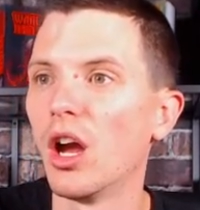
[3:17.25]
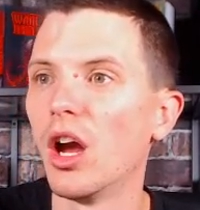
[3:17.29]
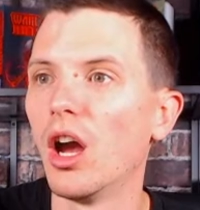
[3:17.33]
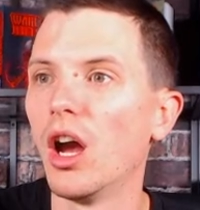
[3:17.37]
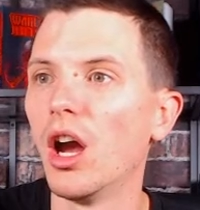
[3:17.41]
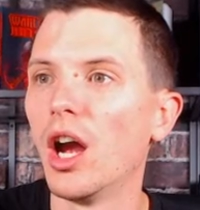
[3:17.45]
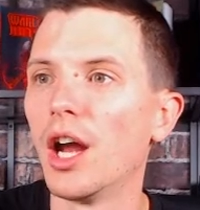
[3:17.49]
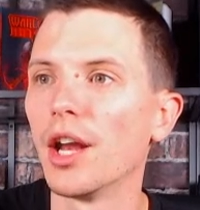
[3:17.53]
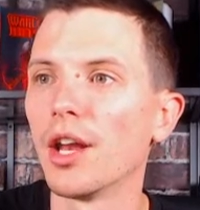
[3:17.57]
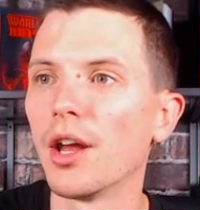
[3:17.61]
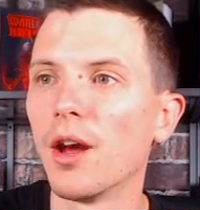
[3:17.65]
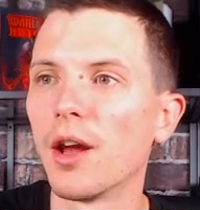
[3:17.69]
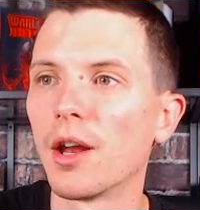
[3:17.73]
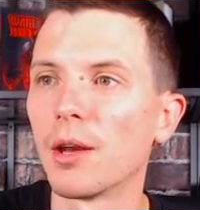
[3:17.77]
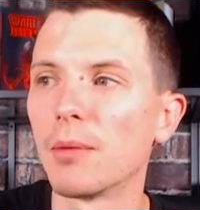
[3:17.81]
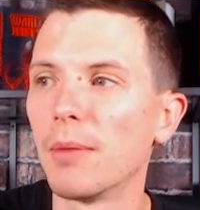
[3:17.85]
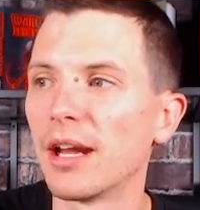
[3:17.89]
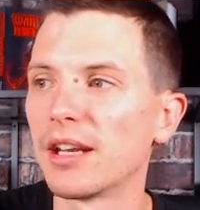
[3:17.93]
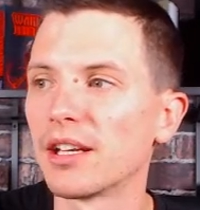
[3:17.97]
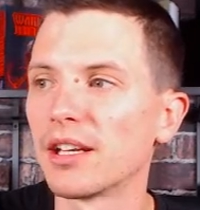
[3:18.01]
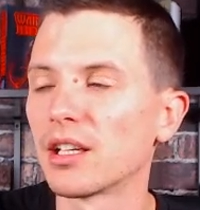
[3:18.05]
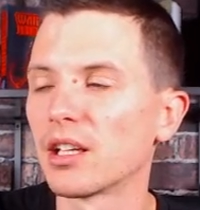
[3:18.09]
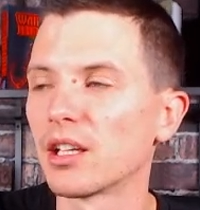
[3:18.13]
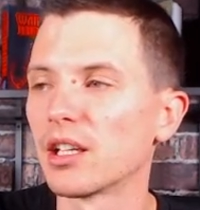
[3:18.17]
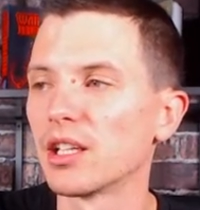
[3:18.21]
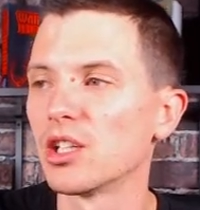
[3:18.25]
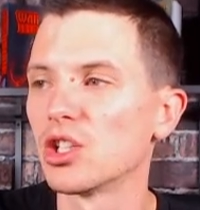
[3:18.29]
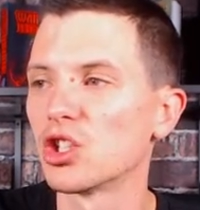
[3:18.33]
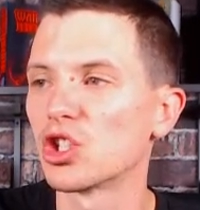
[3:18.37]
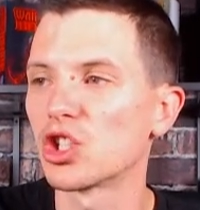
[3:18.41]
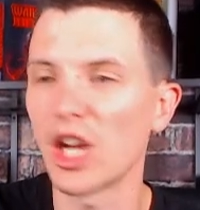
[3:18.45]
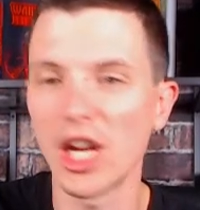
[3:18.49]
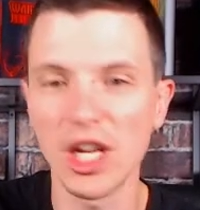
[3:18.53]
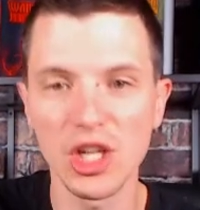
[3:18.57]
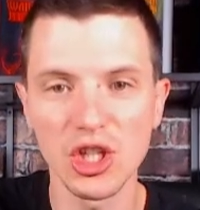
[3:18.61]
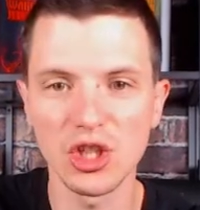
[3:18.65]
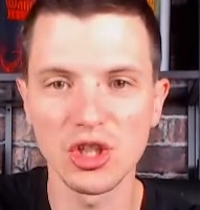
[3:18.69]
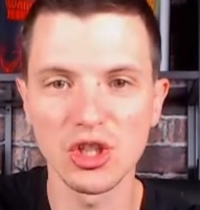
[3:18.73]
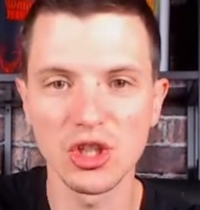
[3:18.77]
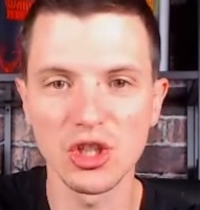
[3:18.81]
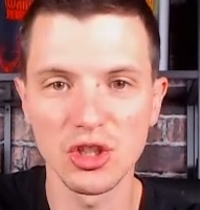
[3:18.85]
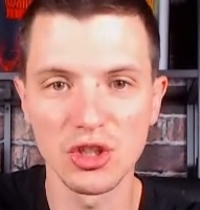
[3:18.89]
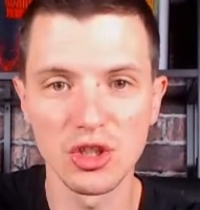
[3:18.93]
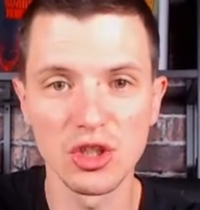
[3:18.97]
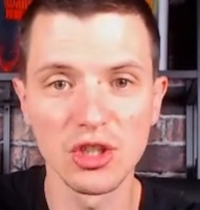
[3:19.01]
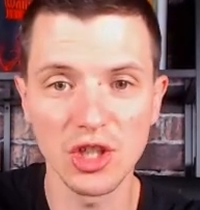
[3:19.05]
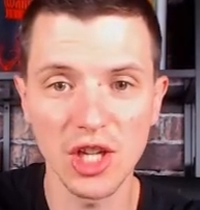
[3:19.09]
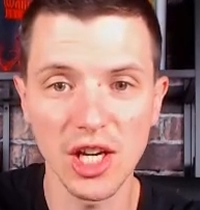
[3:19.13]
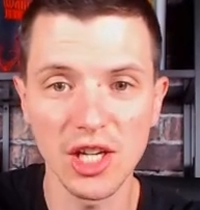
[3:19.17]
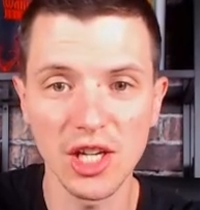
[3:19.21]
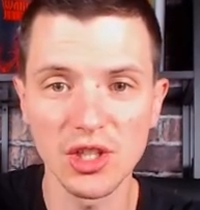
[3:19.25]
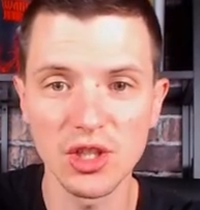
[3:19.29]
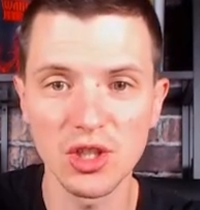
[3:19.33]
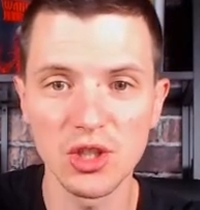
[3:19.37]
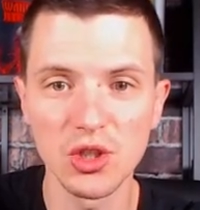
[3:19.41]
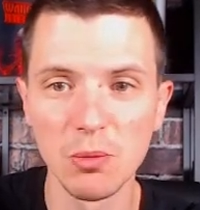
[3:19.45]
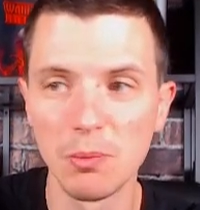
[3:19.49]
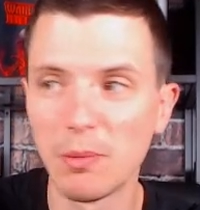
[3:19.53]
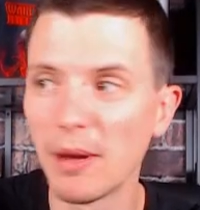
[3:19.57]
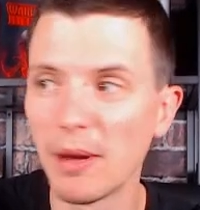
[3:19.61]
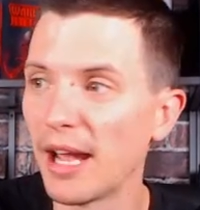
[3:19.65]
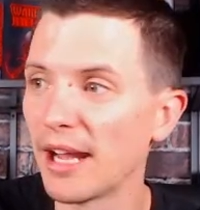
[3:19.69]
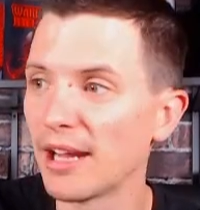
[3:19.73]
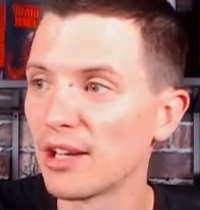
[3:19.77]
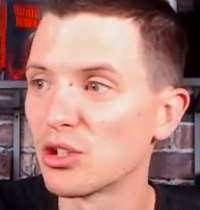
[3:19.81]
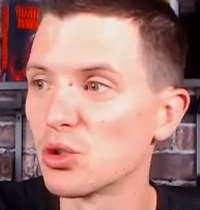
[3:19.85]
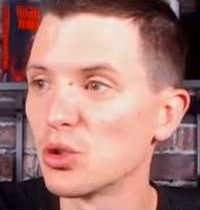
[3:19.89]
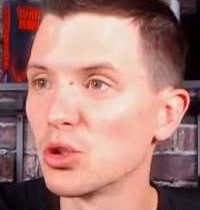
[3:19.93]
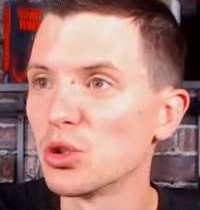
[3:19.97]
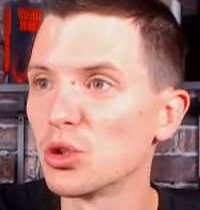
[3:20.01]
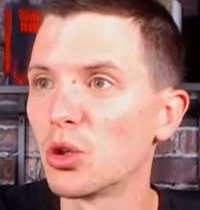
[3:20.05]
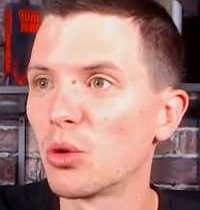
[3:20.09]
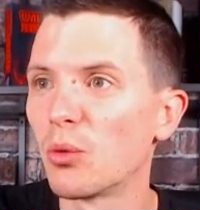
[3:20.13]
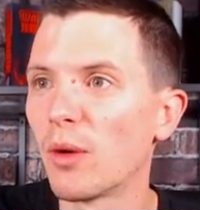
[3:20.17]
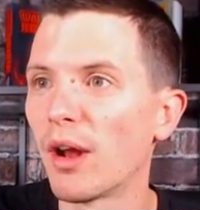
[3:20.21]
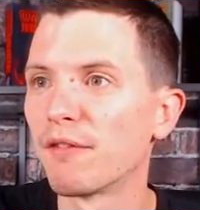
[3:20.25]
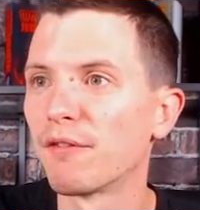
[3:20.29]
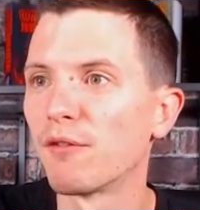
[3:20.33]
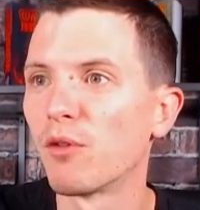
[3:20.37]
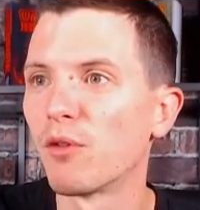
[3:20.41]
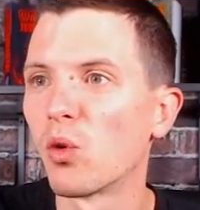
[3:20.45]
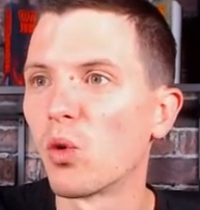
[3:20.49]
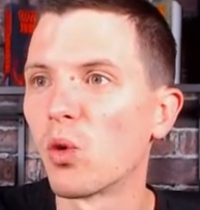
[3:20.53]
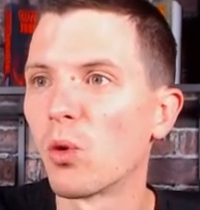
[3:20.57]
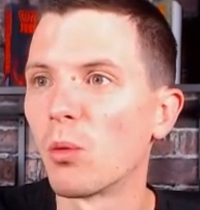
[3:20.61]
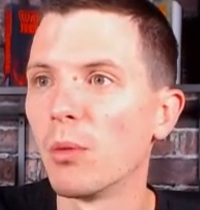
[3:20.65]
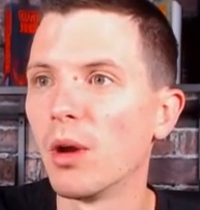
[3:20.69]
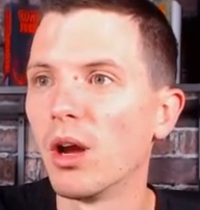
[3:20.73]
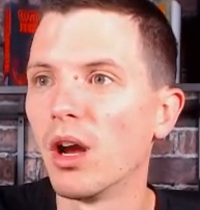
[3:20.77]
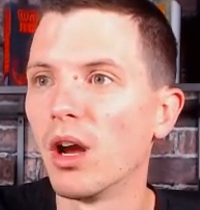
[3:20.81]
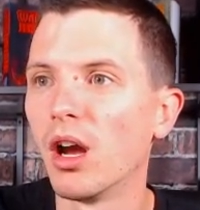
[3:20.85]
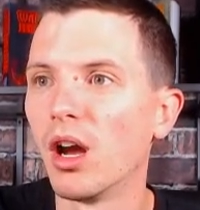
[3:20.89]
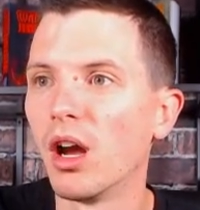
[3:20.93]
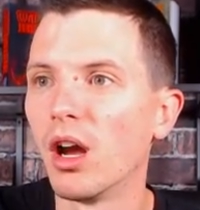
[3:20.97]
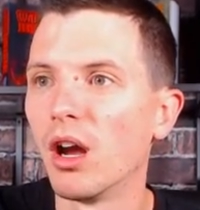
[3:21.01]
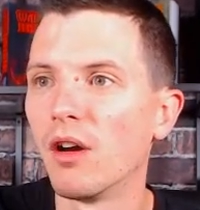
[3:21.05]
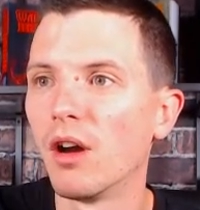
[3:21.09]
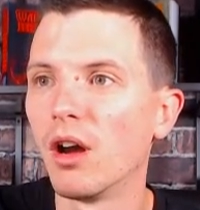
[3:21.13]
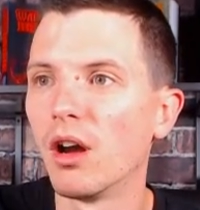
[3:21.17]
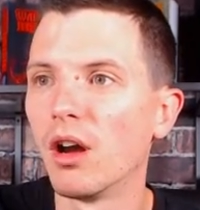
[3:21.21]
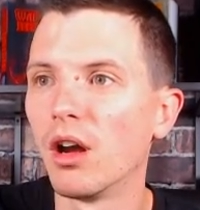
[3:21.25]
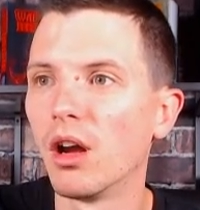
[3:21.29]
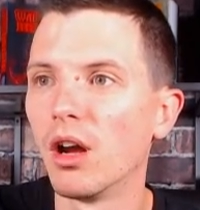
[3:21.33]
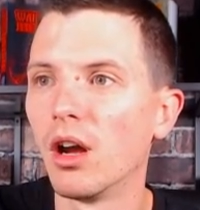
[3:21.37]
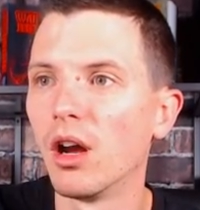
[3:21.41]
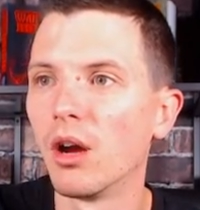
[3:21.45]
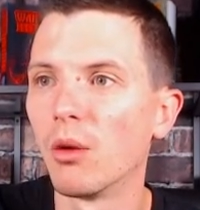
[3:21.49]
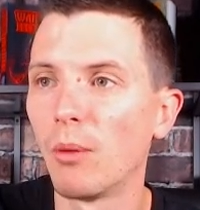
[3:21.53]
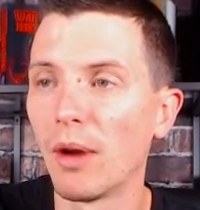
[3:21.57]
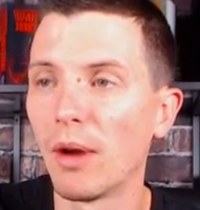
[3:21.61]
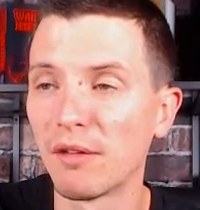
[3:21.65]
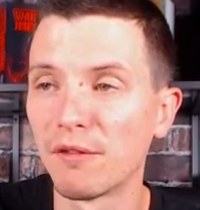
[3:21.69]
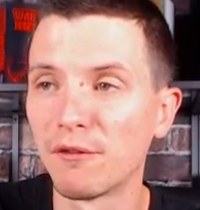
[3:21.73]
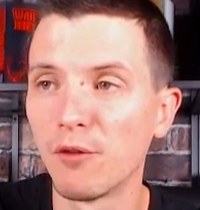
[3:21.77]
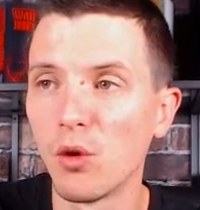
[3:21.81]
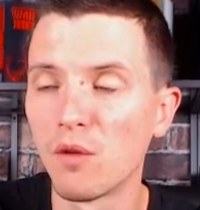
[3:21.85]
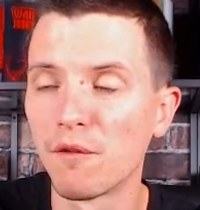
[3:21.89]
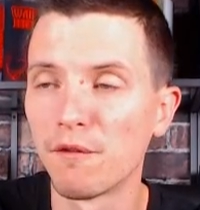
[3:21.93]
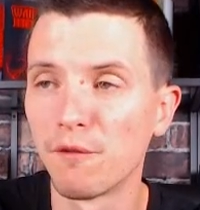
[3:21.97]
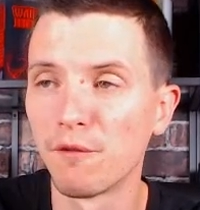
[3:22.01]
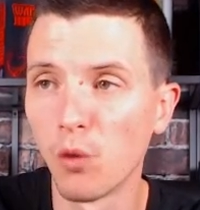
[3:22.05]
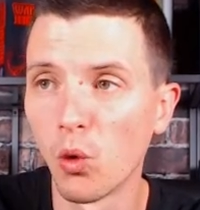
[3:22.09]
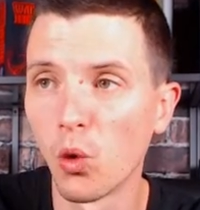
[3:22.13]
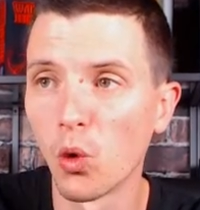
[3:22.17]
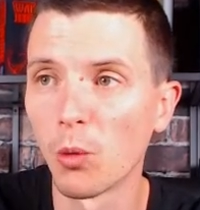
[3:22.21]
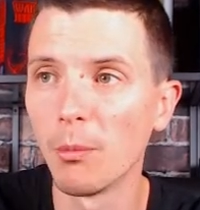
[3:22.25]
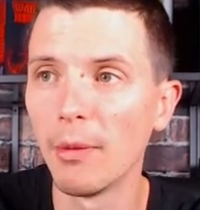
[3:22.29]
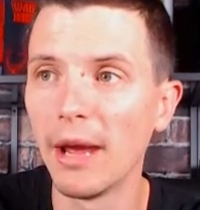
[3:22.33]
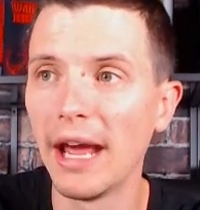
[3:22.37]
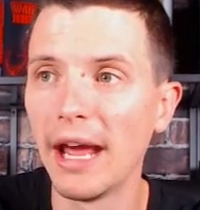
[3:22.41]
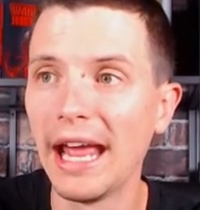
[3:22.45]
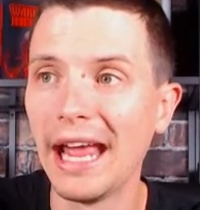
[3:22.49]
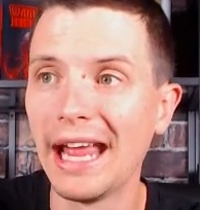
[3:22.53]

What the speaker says: It automatically changes you back to your red folk form,